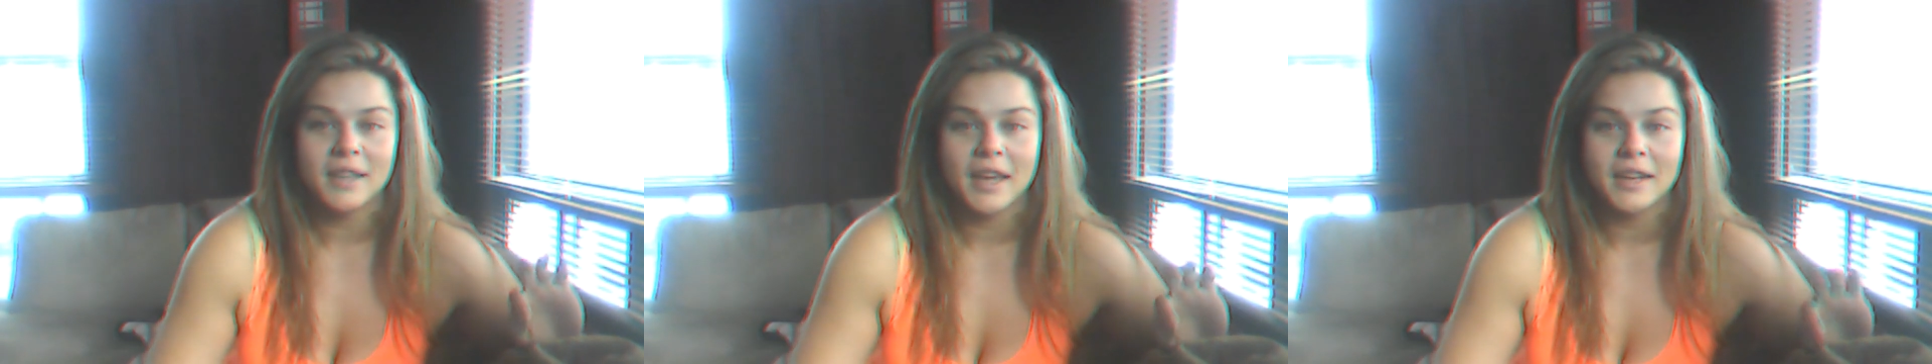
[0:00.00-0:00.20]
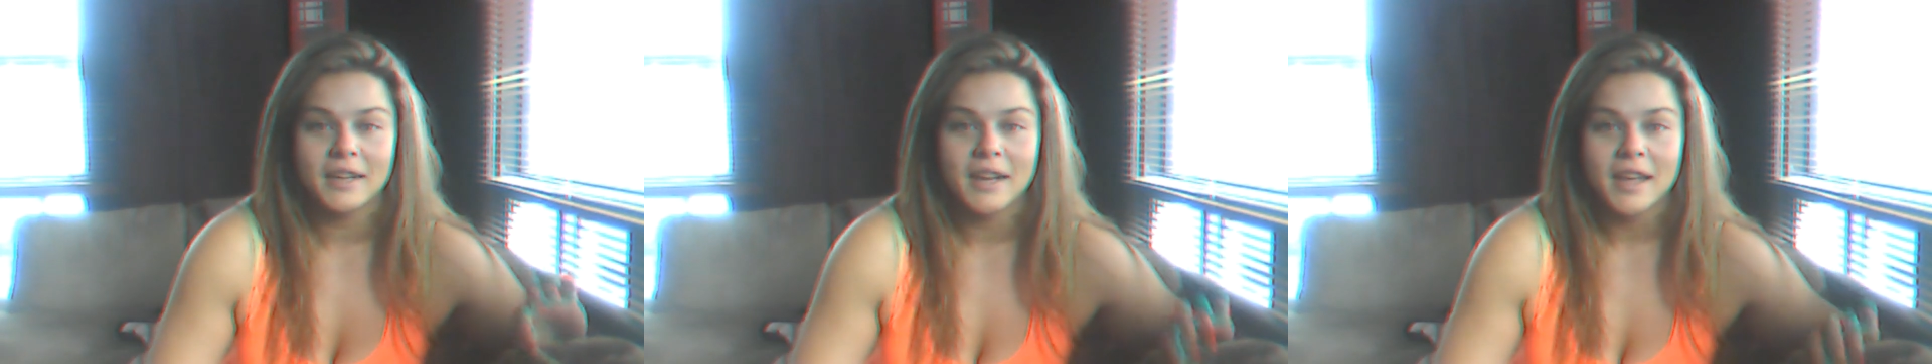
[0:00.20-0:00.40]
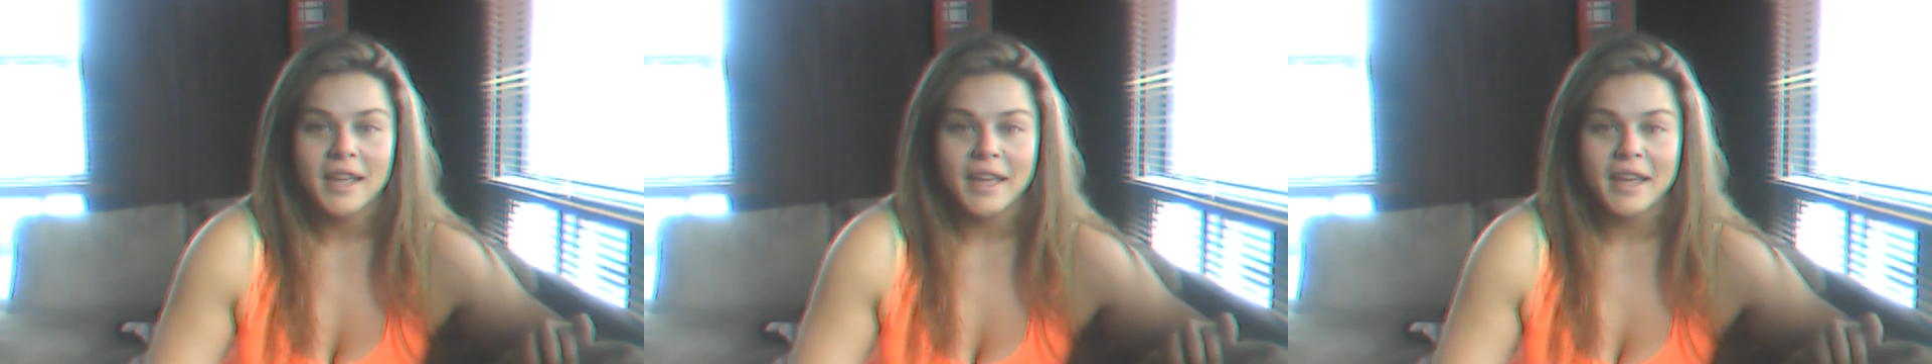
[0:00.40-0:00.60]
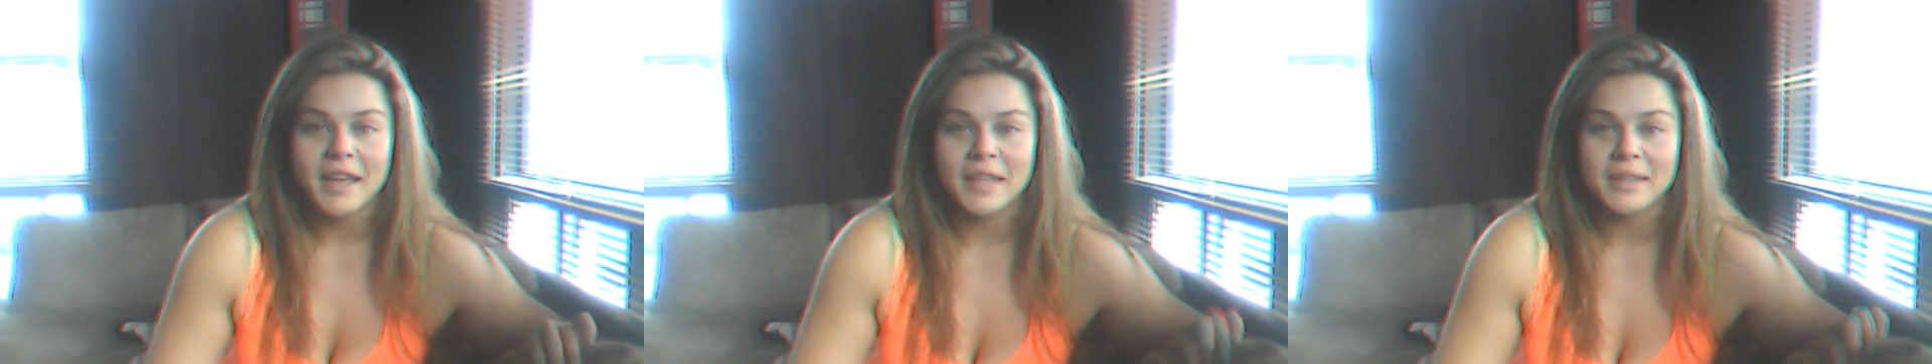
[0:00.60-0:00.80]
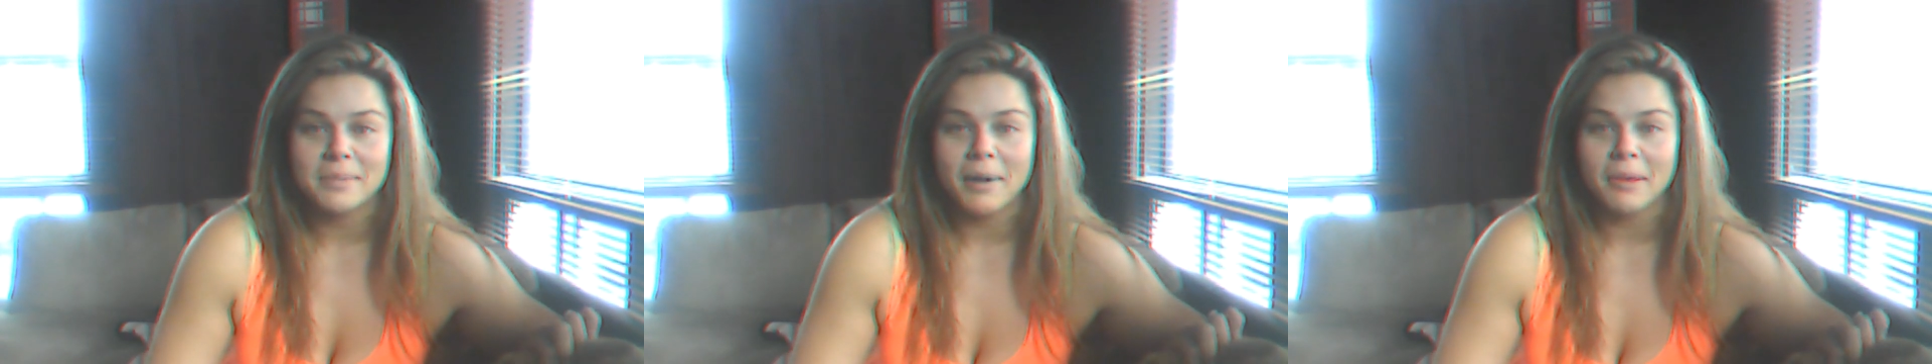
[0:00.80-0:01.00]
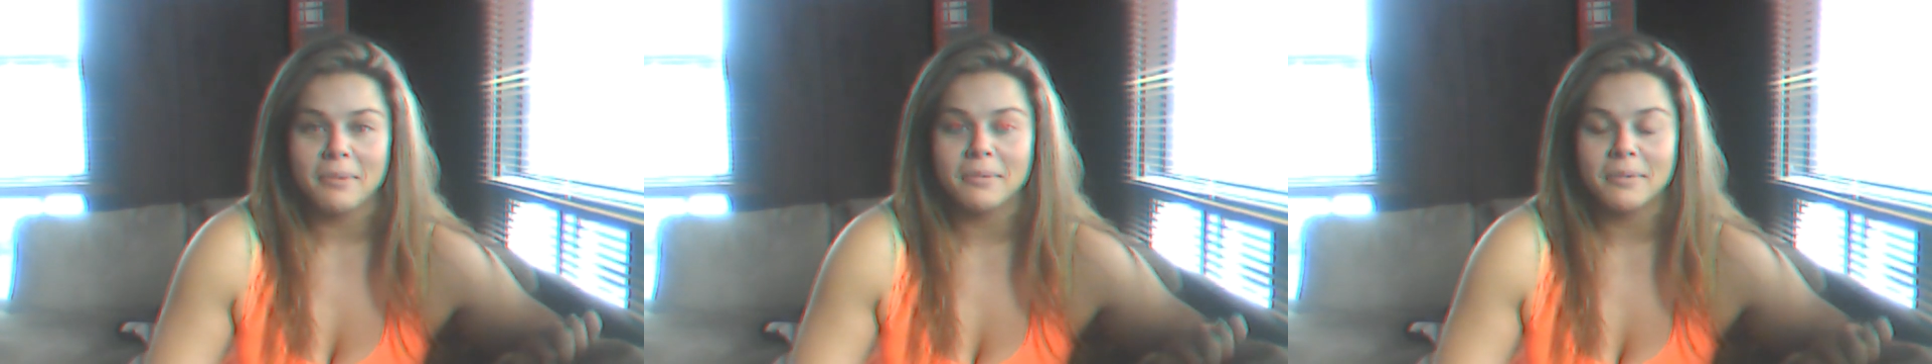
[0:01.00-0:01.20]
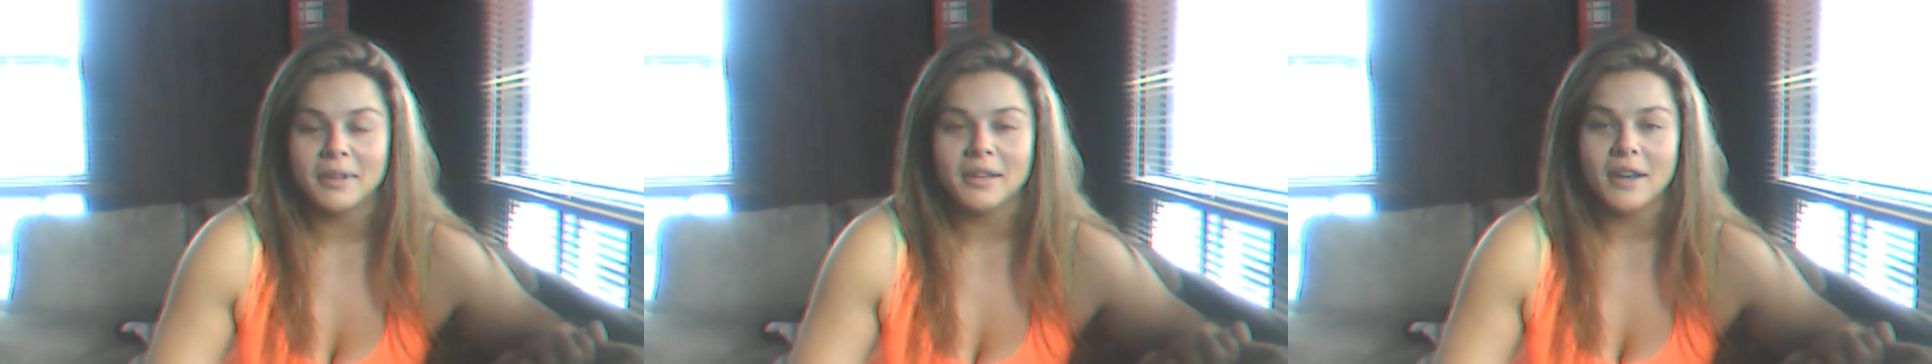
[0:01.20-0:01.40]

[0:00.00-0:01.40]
then it's probably